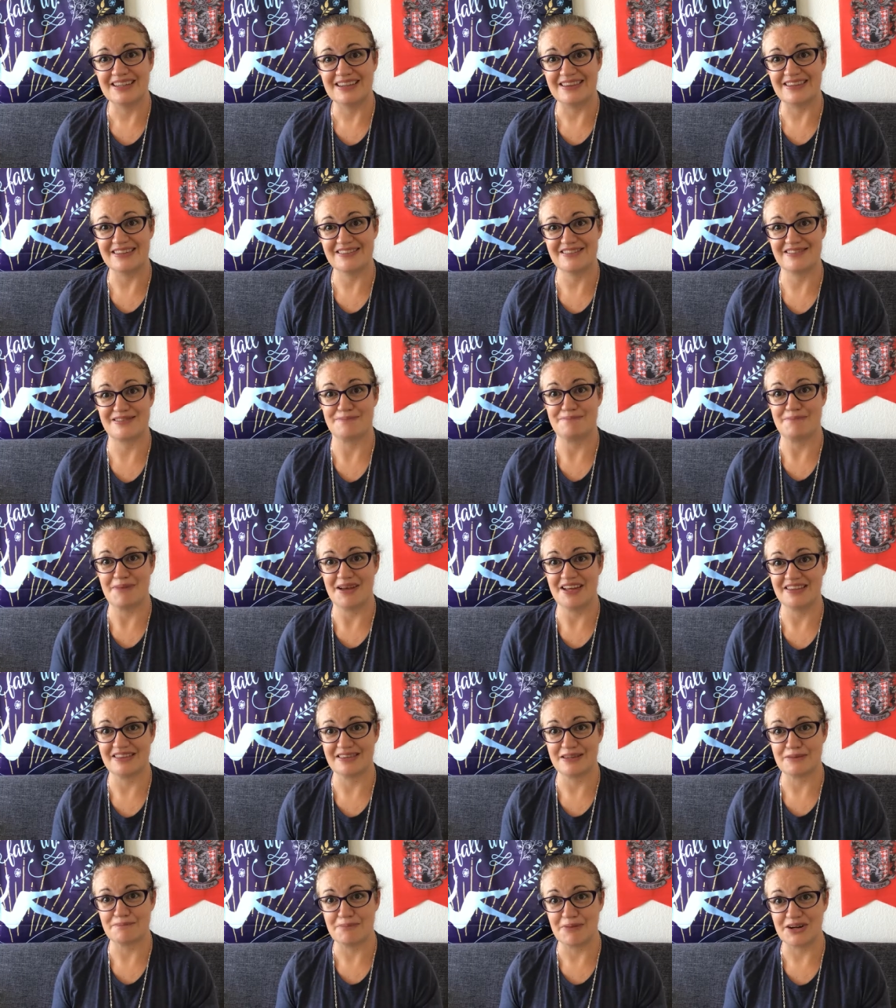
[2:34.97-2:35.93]
this
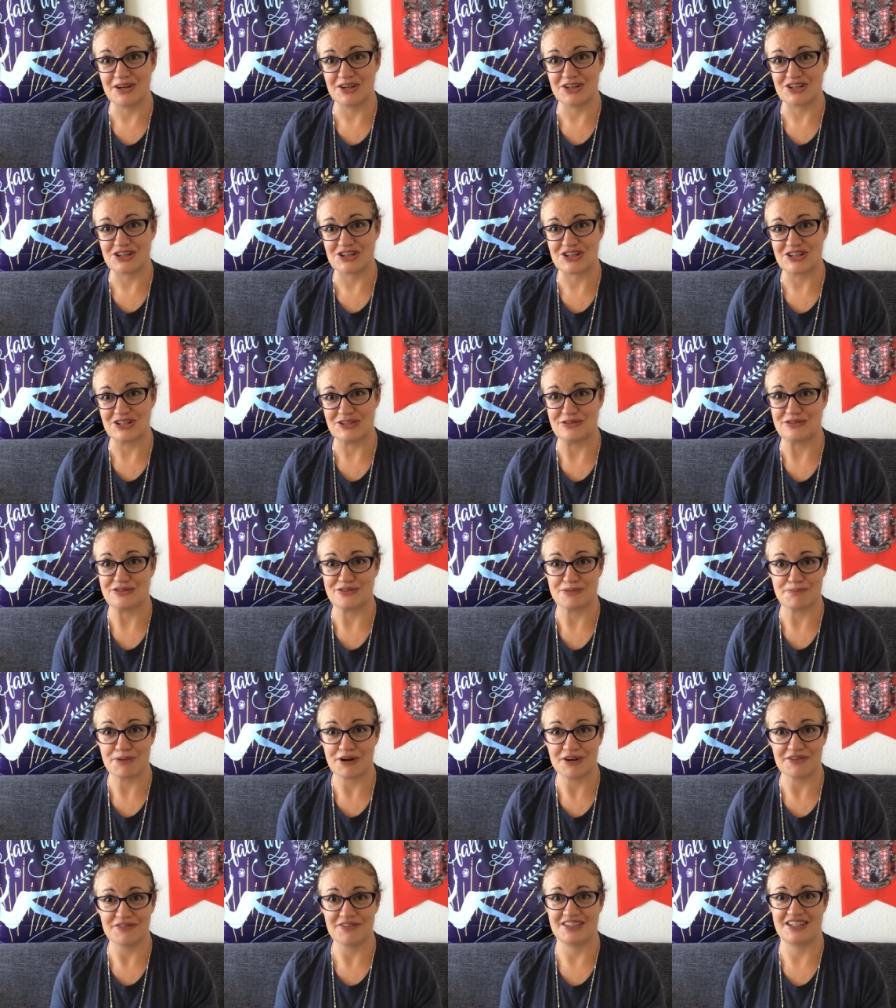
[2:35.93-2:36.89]
month, March, it was a
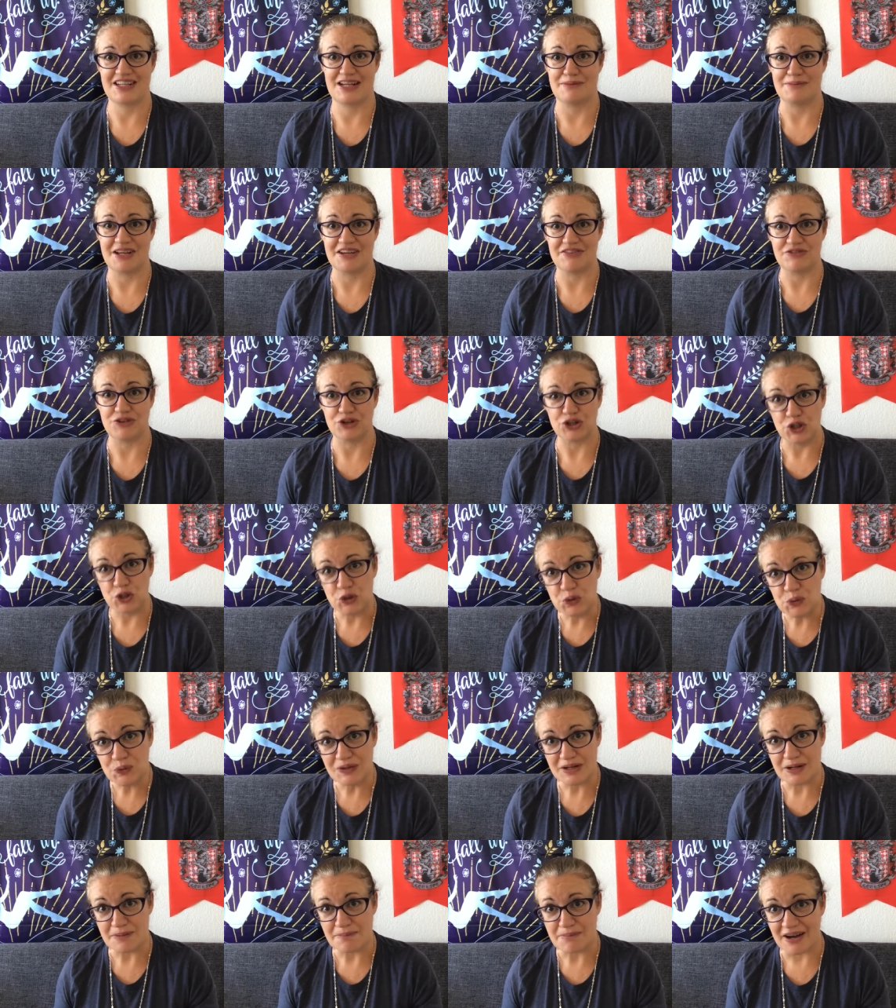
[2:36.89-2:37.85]
perfect time to have a
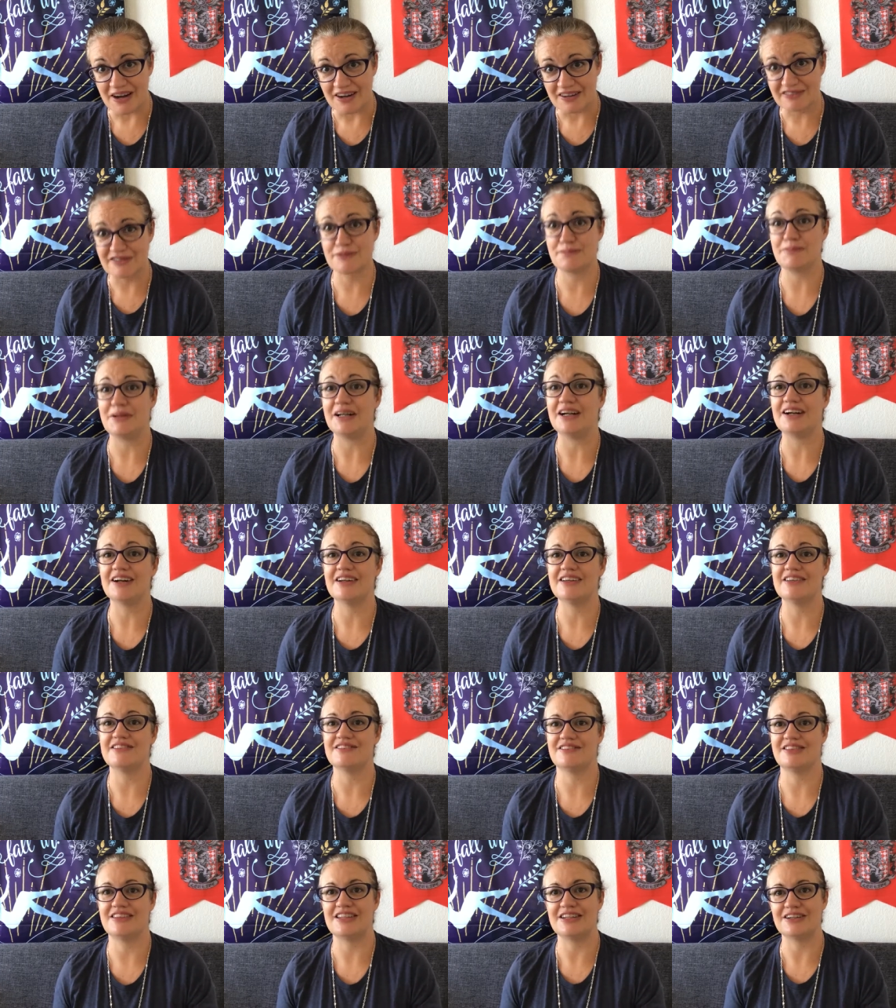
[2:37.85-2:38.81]
Luna box
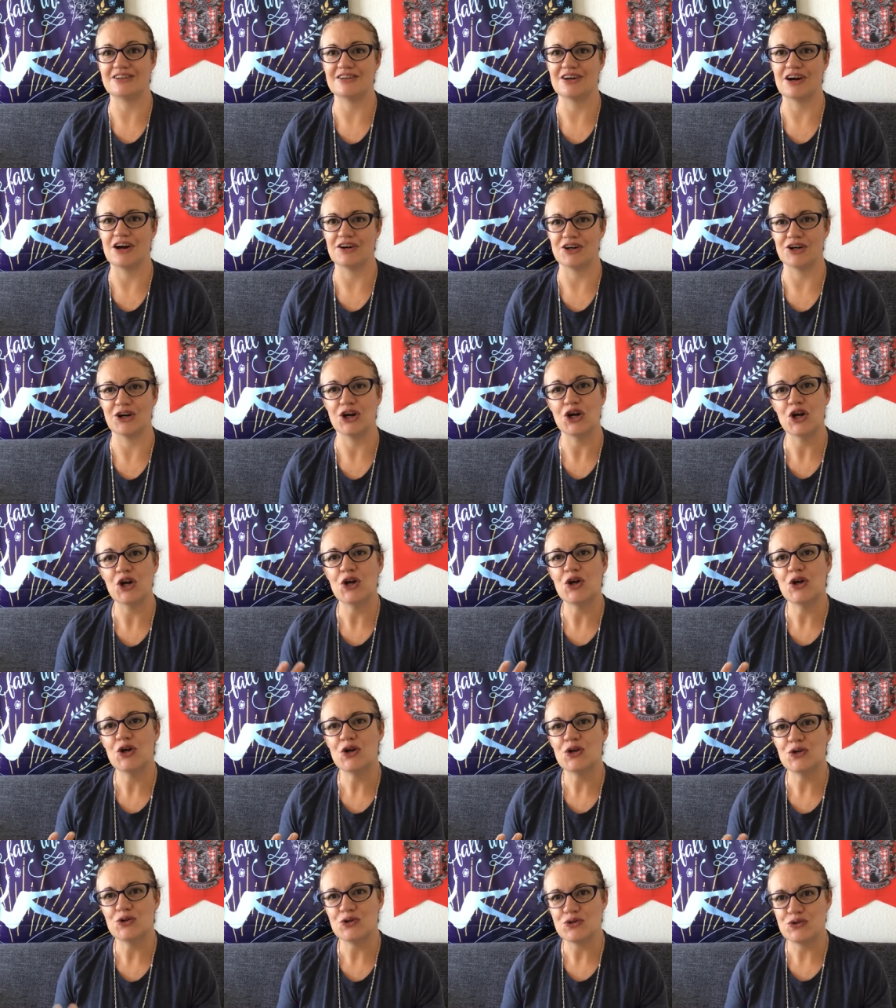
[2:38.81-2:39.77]
because there are
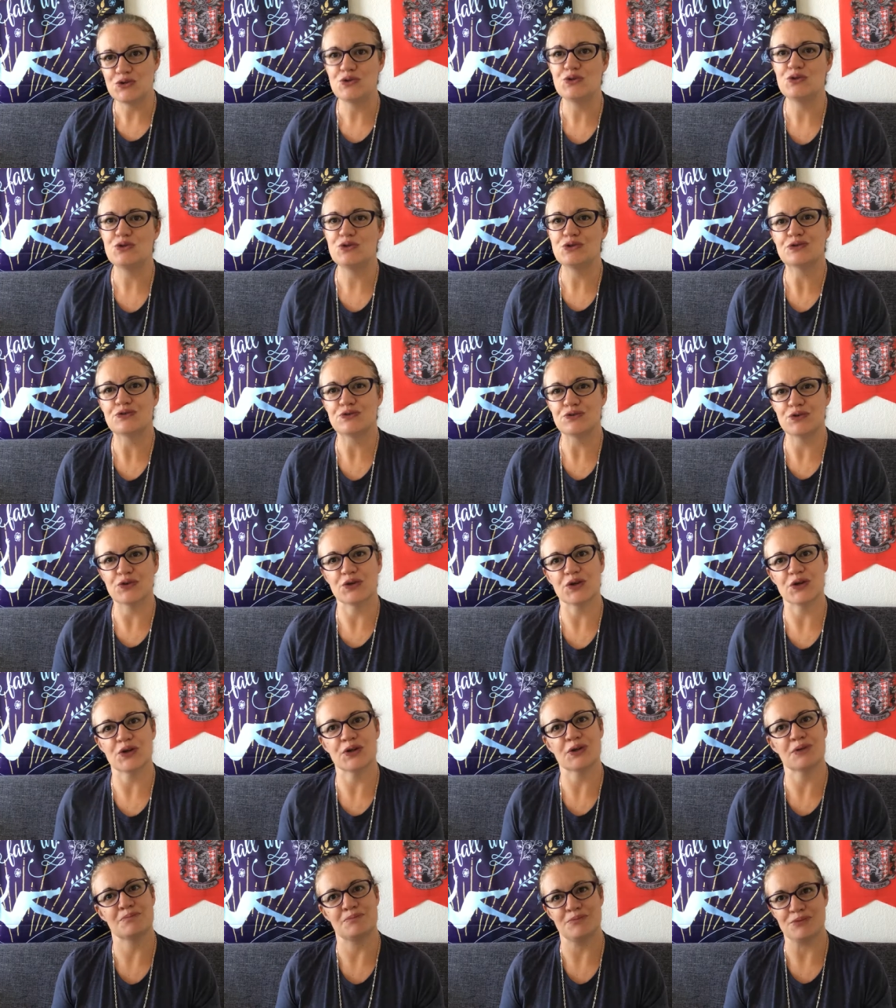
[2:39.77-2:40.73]
two
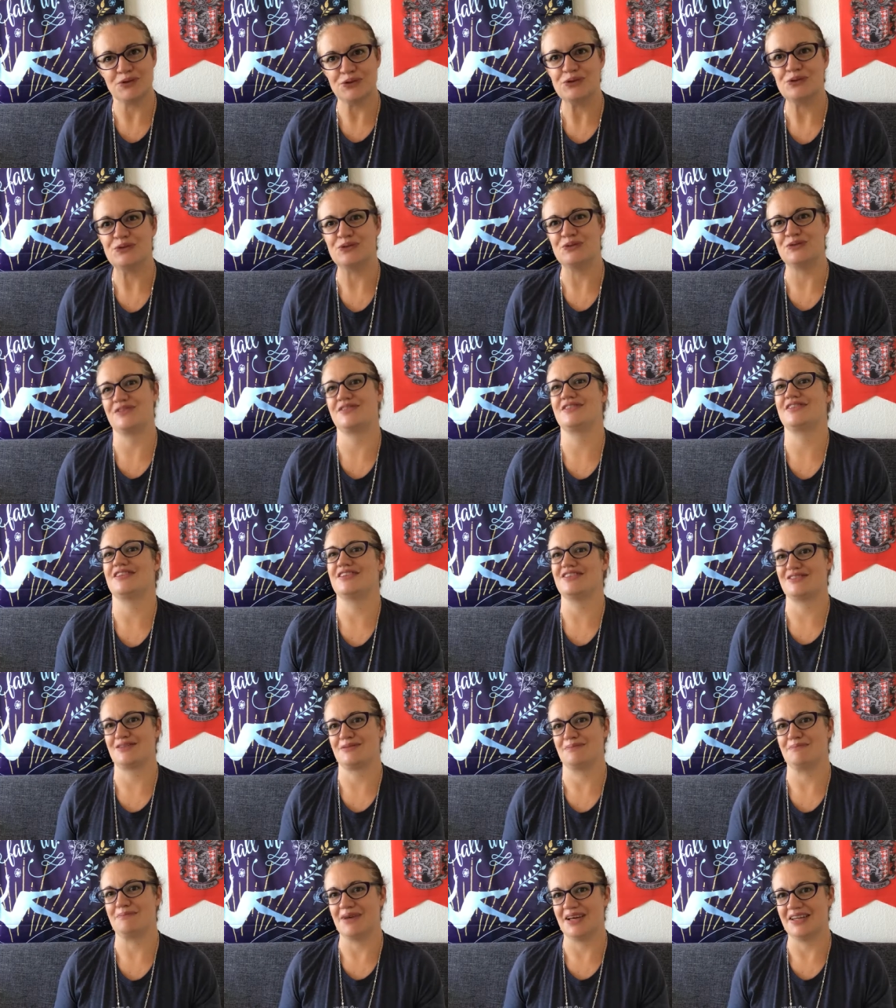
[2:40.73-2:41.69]
full moons
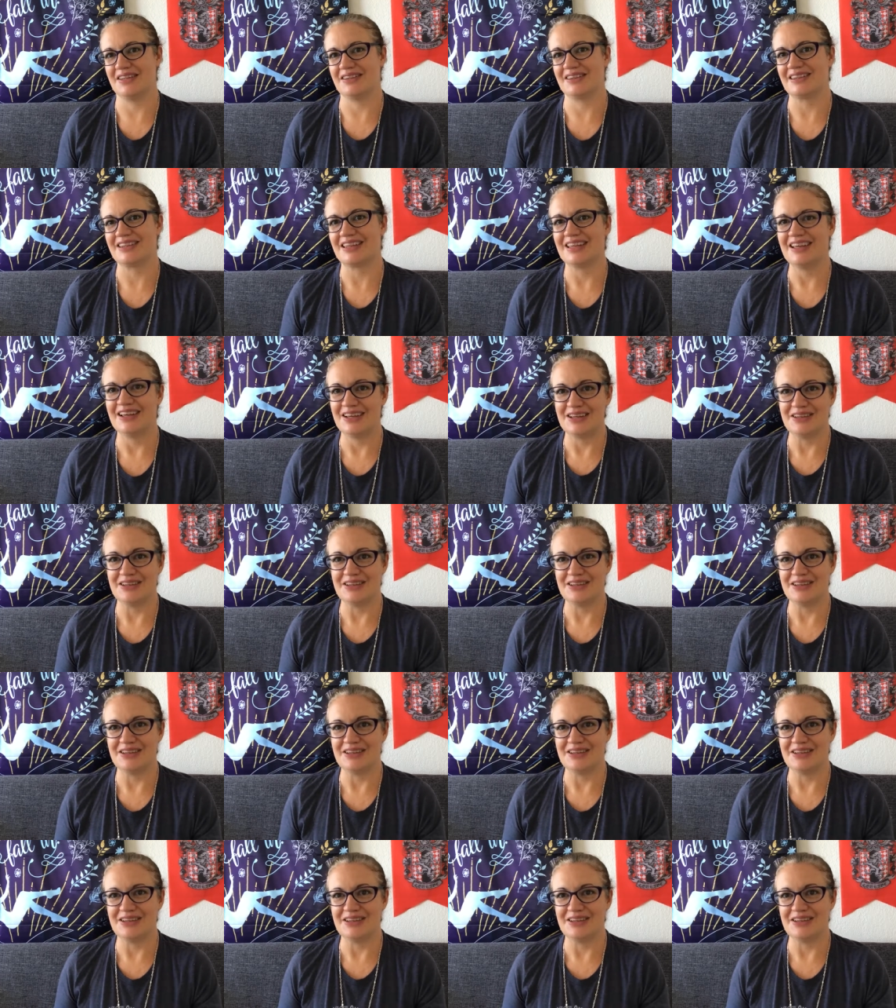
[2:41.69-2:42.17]
this month.